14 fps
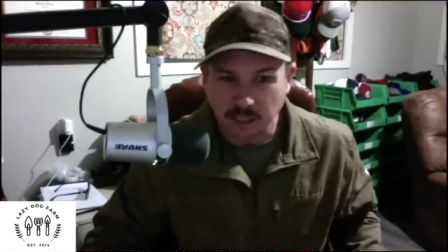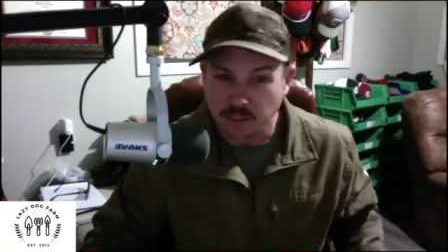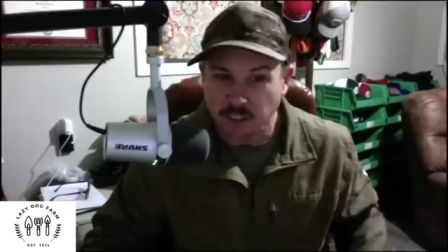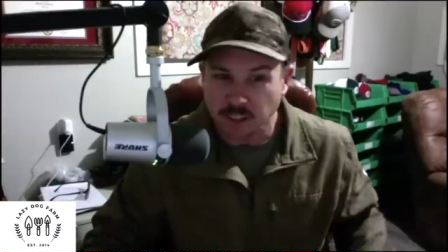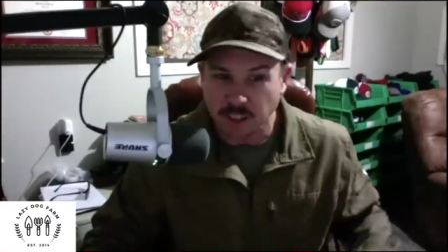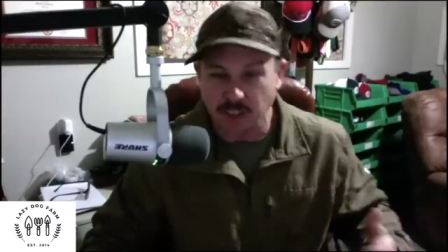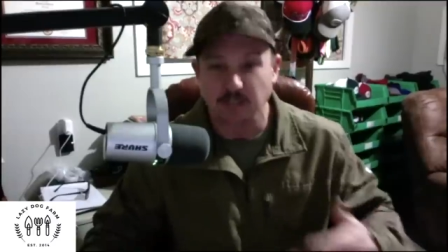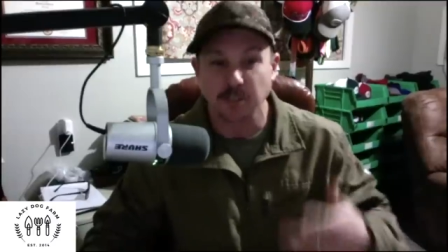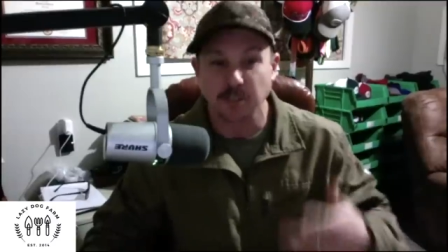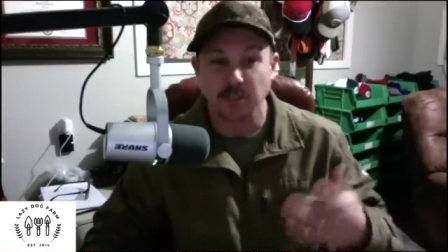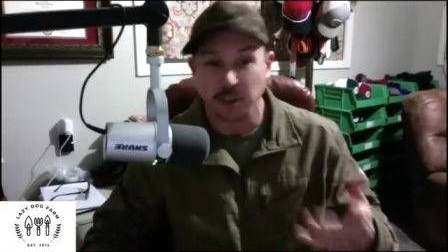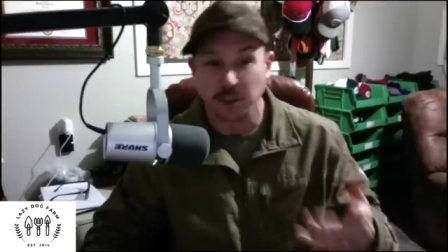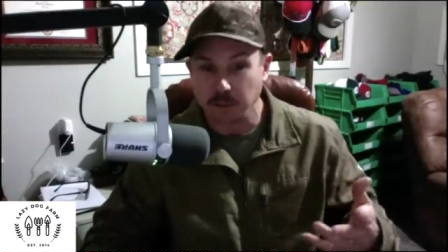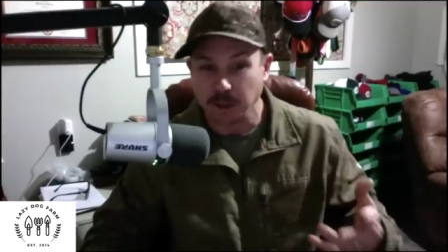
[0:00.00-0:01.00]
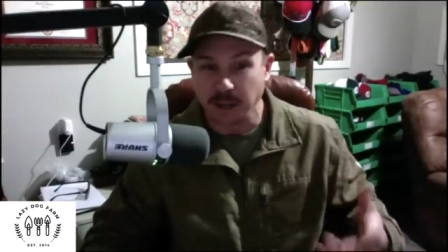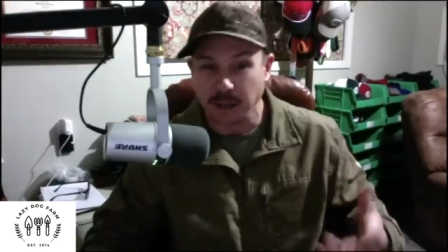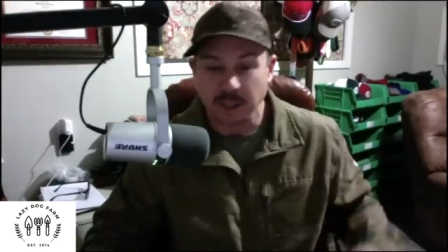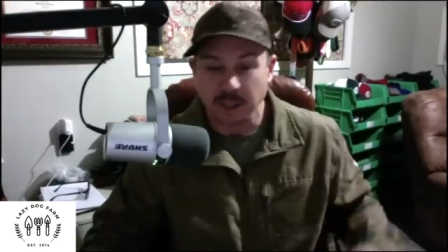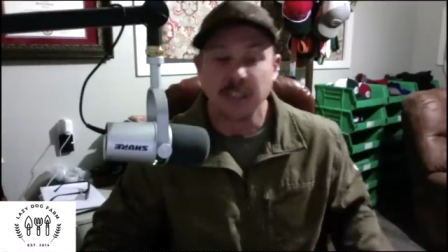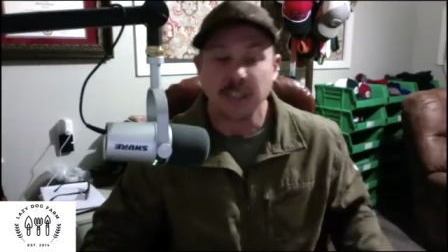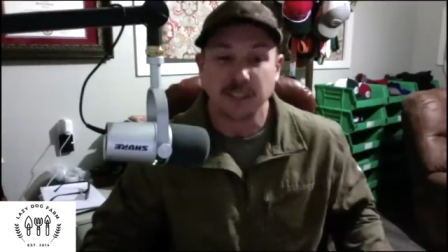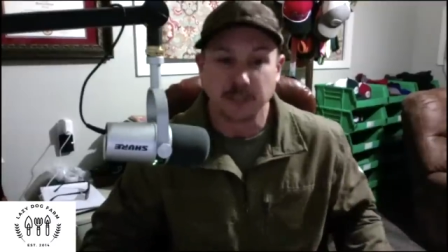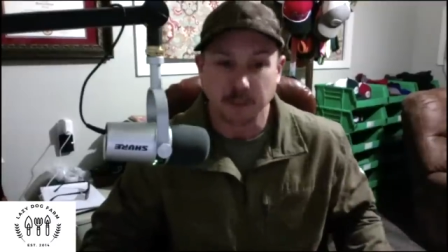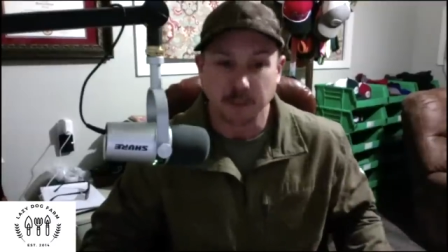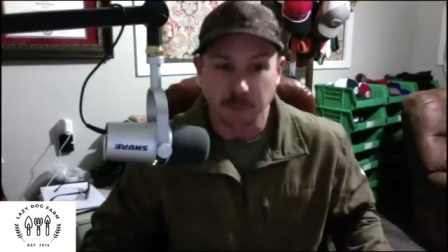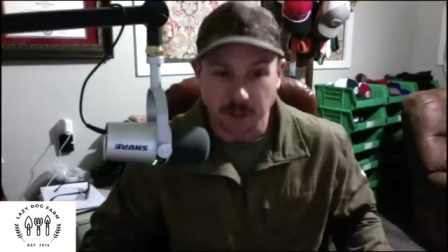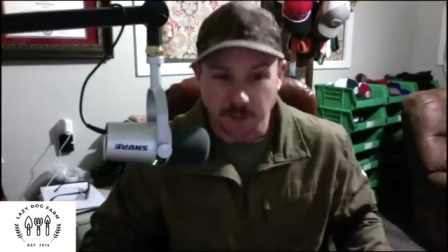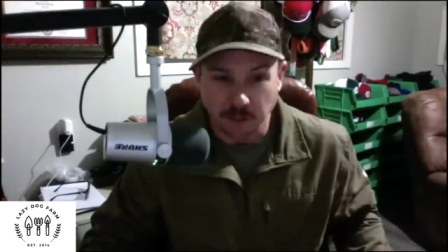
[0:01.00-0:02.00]
and then also talk about some of
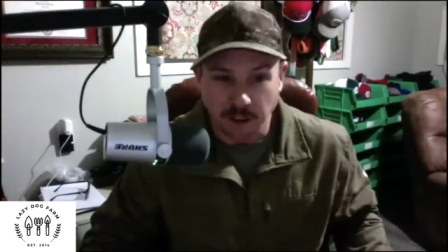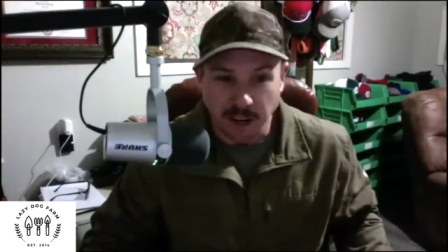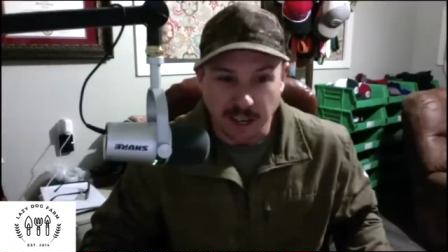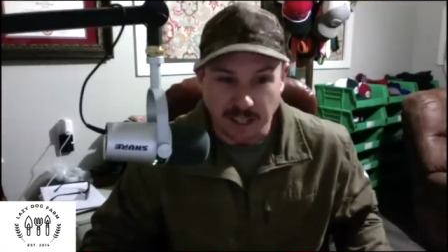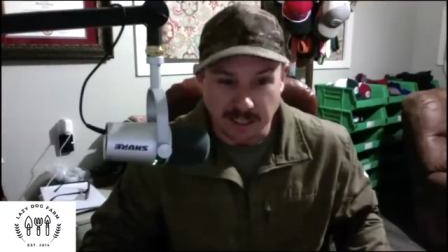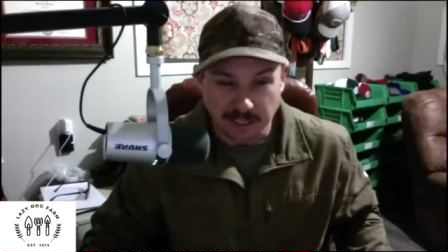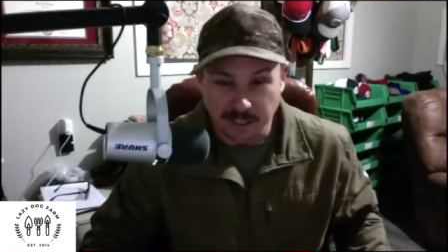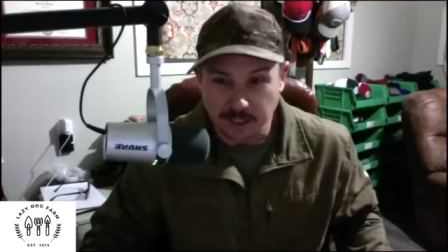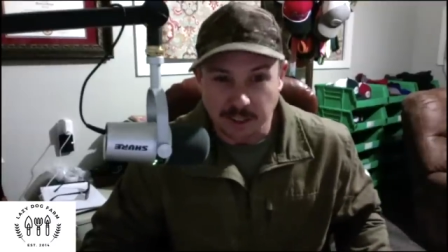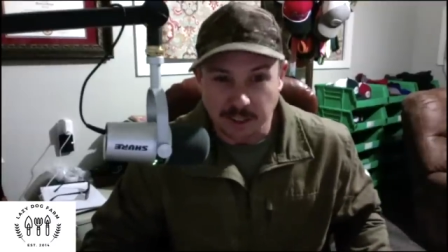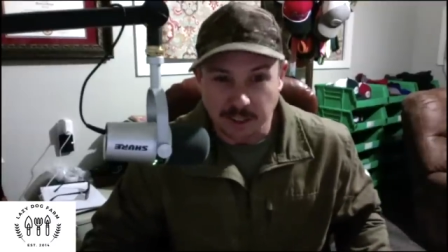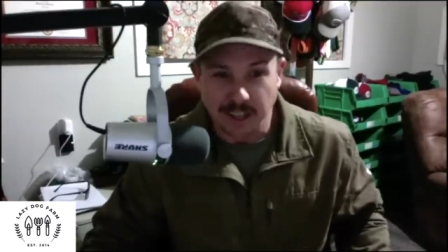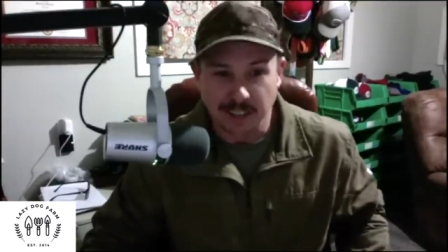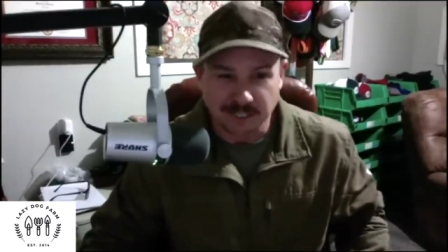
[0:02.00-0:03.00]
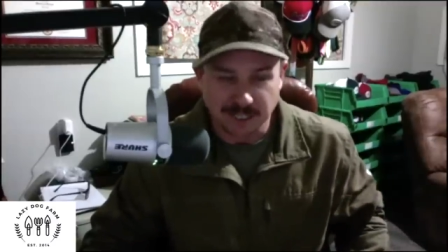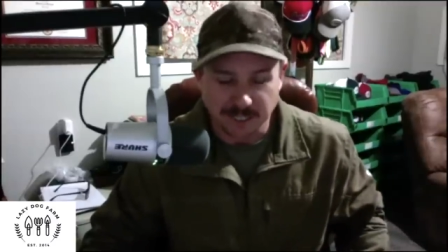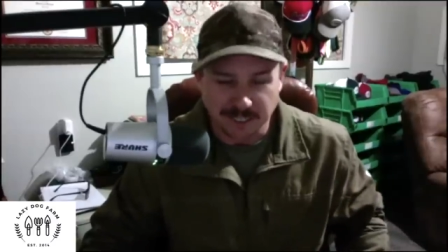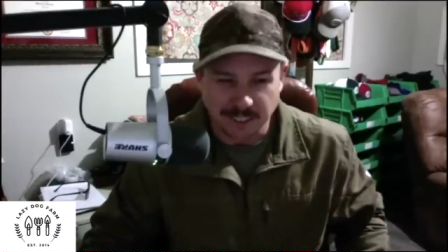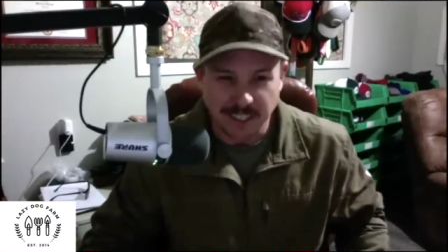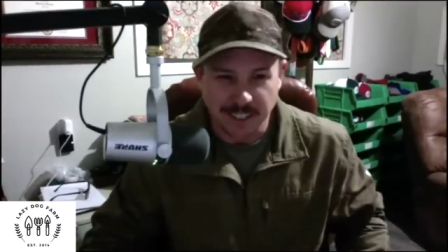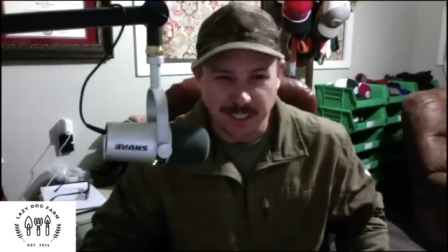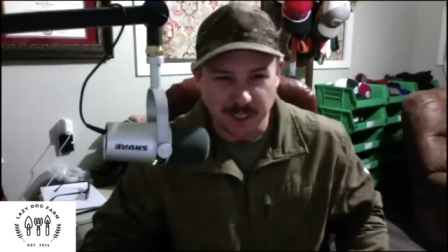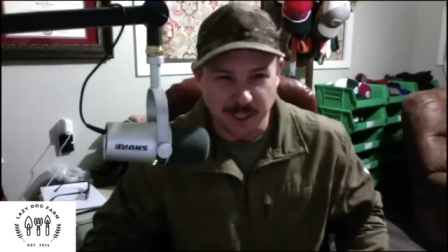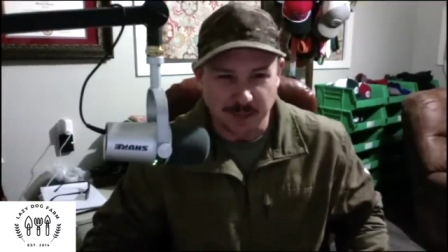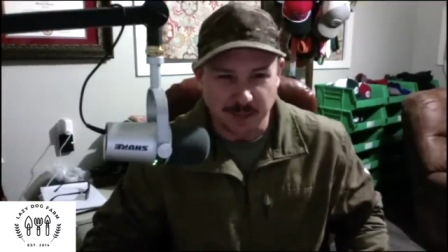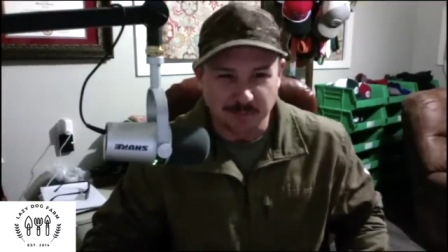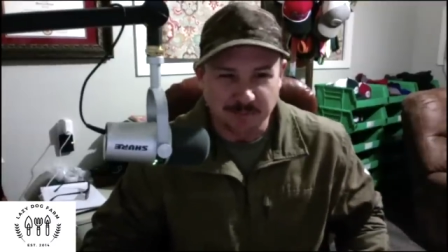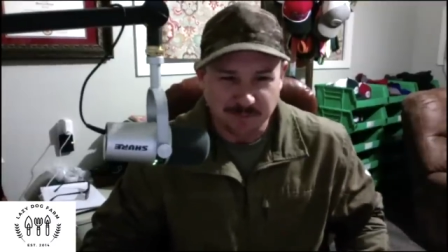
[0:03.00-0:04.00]
your varieties that you have. So thank you, Jim.